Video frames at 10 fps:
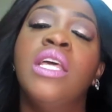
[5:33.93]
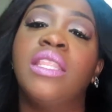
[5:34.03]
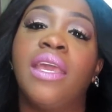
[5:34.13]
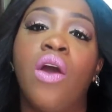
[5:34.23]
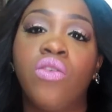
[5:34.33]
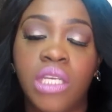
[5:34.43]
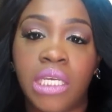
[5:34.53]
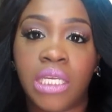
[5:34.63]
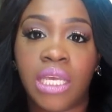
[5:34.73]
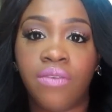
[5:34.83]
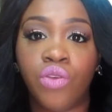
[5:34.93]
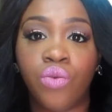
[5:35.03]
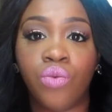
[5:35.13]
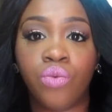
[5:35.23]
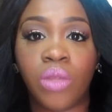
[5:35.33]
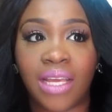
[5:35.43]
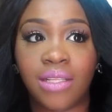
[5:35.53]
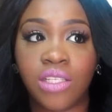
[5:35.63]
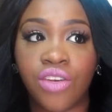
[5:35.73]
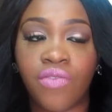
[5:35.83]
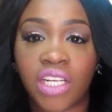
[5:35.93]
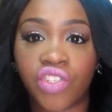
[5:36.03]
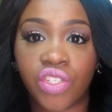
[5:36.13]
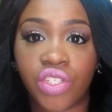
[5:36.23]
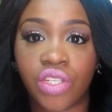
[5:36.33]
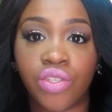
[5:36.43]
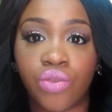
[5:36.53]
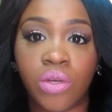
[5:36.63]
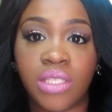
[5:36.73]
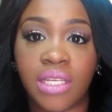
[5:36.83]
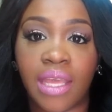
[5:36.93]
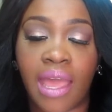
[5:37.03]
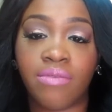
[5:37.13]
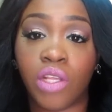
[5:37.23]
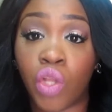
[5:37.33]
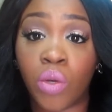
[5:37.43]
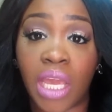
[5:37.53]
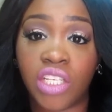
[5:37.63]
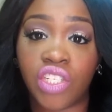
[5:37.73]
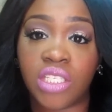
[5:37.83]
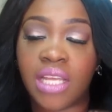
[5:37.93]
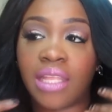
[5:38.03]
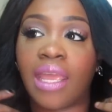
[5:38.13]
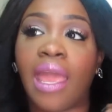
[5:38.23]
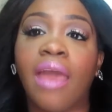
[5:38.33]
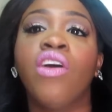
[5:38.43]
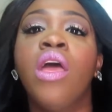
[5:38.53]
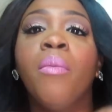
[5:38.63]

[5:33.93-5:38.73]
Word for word: They only give you like the directions to the stores that they have, the locations that they have.